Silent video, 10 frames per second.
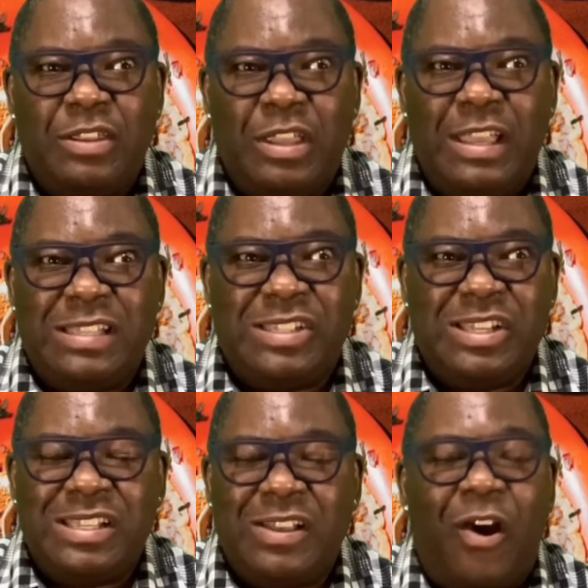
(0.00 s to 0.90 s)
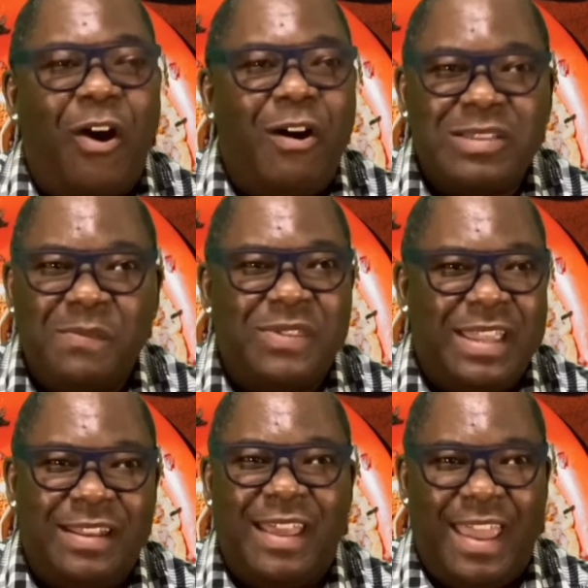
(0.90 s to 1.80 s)
it's just an awesome
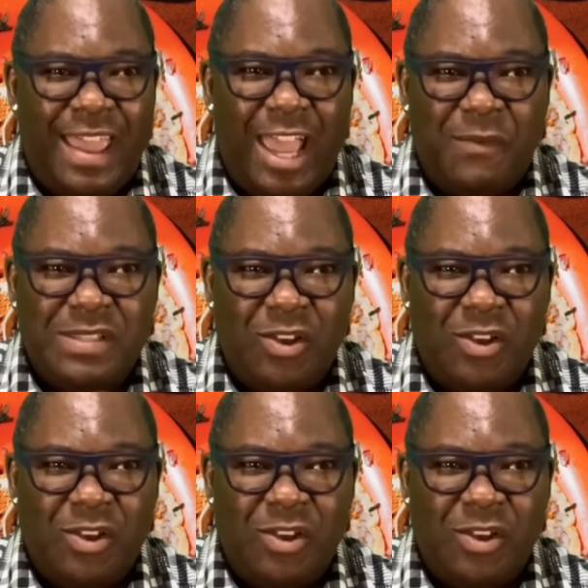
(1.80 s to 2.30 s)
thing to have.